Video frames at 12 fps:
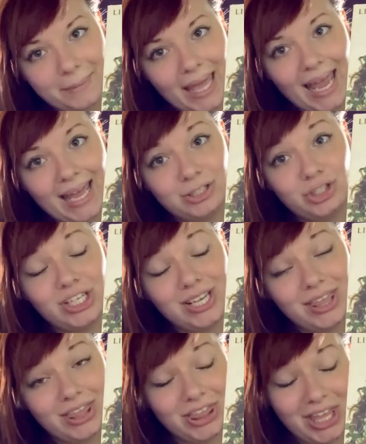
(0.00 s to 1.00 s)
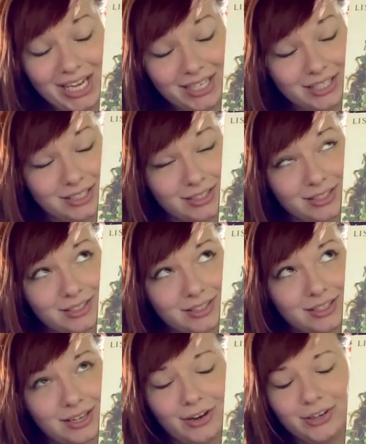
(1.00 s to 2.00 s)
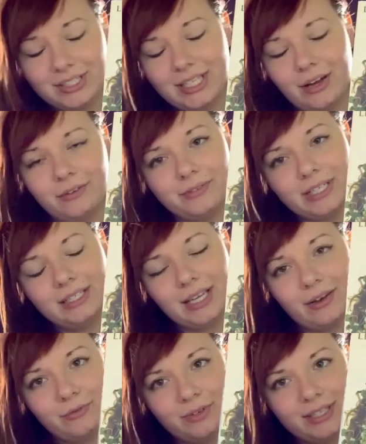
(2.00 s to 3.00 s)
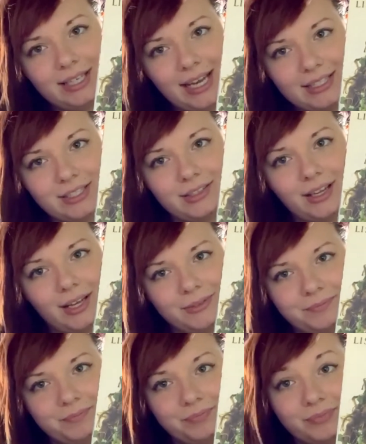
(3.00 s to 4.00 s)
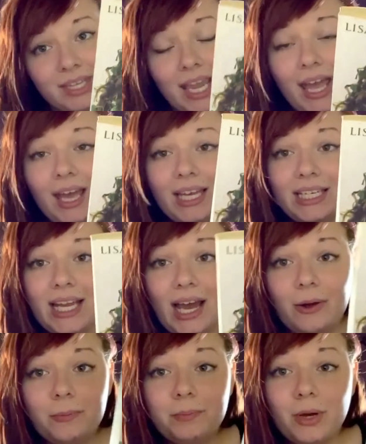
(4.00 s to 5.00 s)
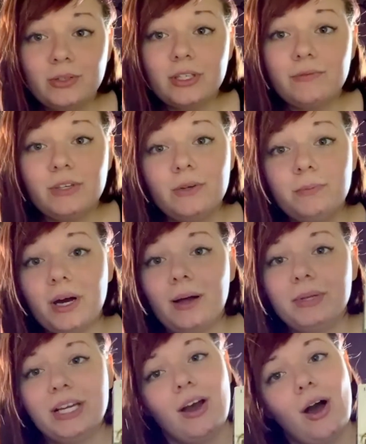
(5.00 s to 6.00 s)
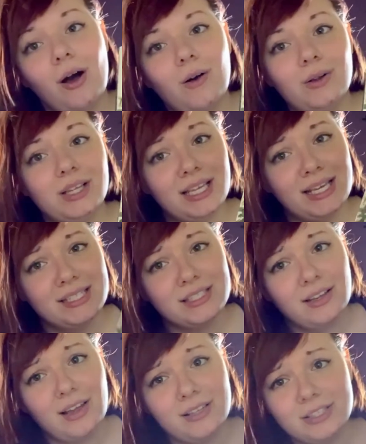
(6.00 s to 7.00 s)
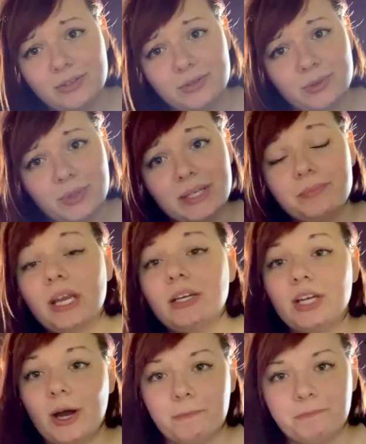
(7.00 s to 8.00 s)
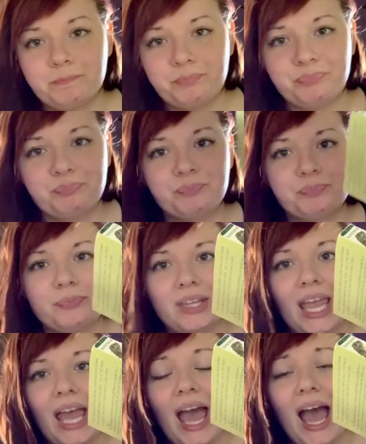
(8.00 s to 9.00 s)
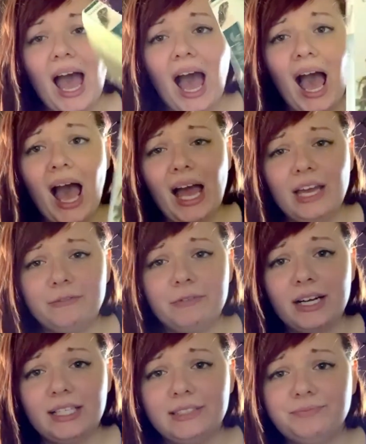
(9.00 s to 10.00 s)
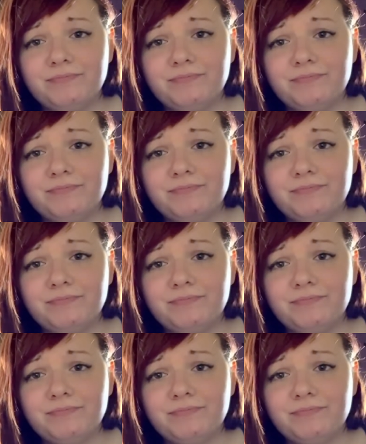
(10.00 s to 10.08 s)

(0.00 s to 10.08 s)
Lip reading: and she thinks herself in love with Lancelot. Now, most of you probably, oh, Lancelot's so sweet. No. I felt,